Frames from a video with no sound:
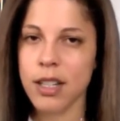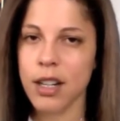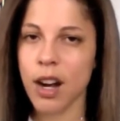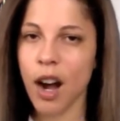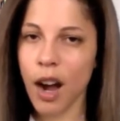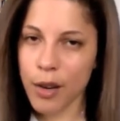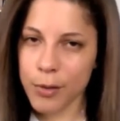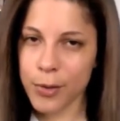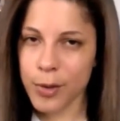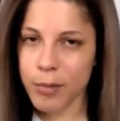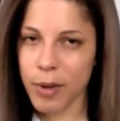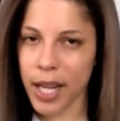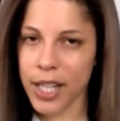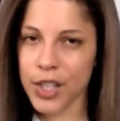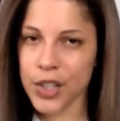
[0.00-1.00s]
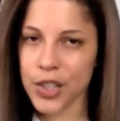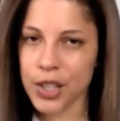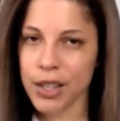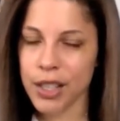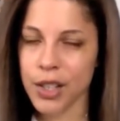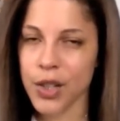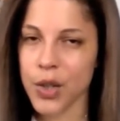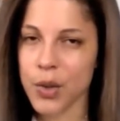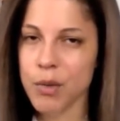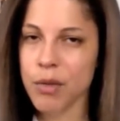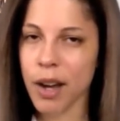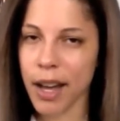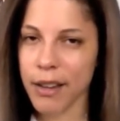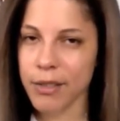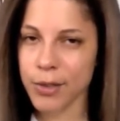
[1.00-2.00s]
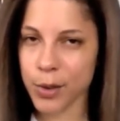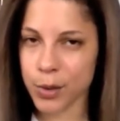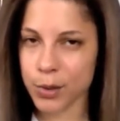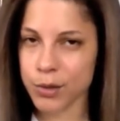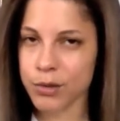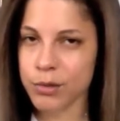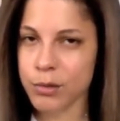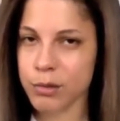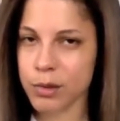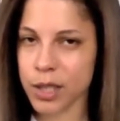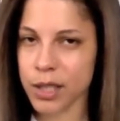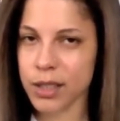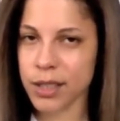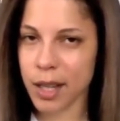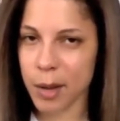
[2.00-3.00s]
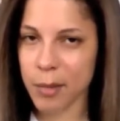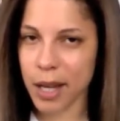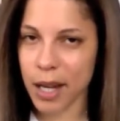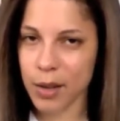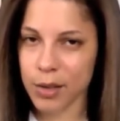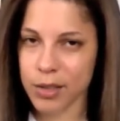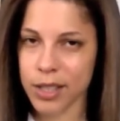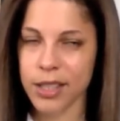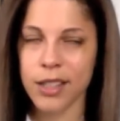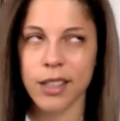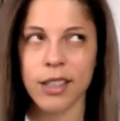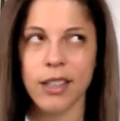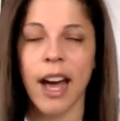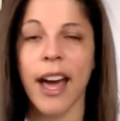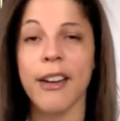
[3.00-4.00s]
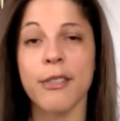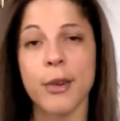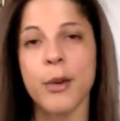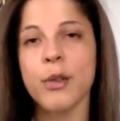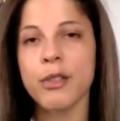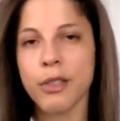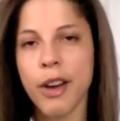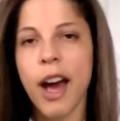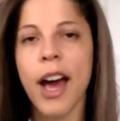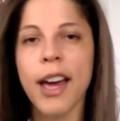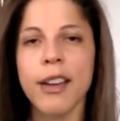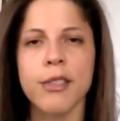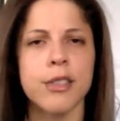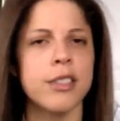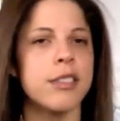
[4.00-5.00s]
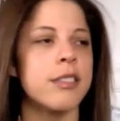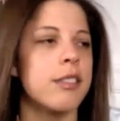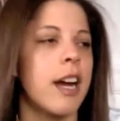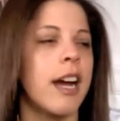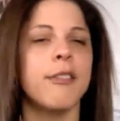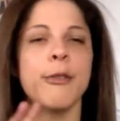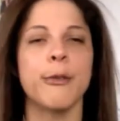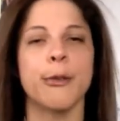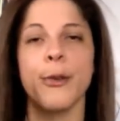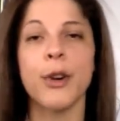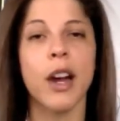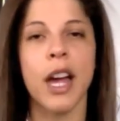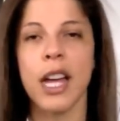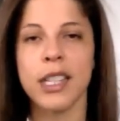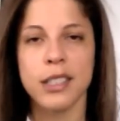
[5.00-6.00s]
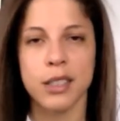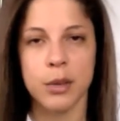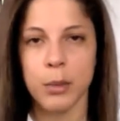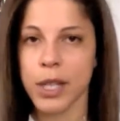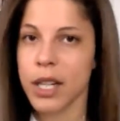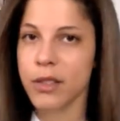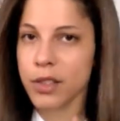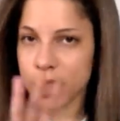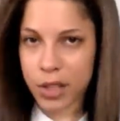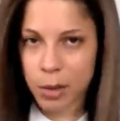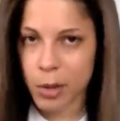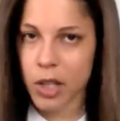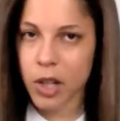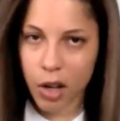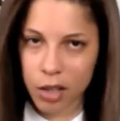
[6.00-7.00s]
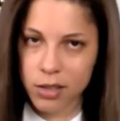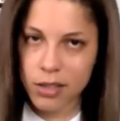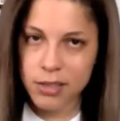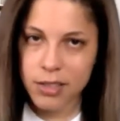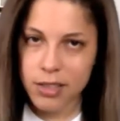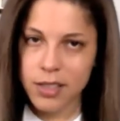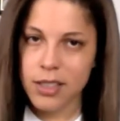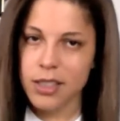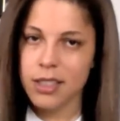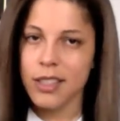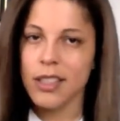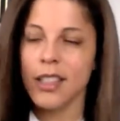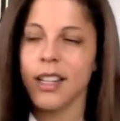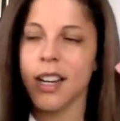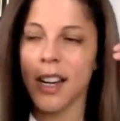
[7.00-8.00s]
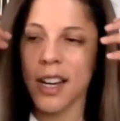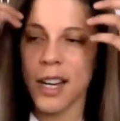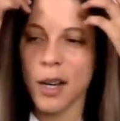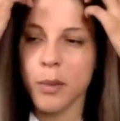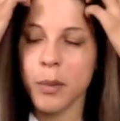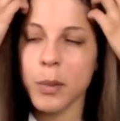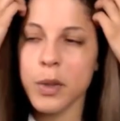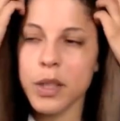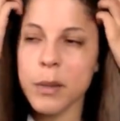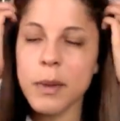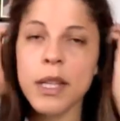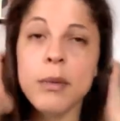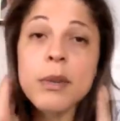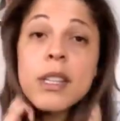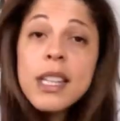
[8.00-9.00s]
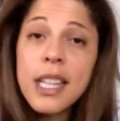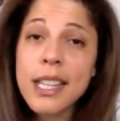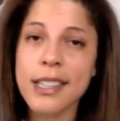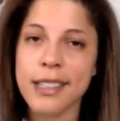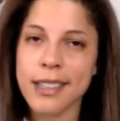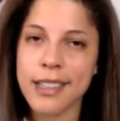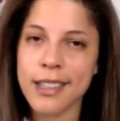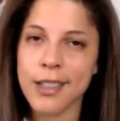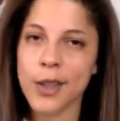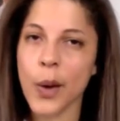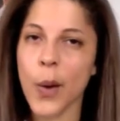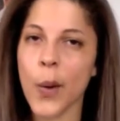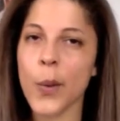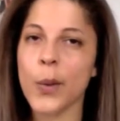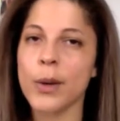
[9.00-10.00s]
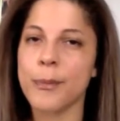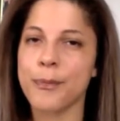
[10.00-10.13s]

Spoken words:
confirmation that a new iPhone will come out, that the iPhone 5 or iPhone 4S or whatever it's going to be called will be released. So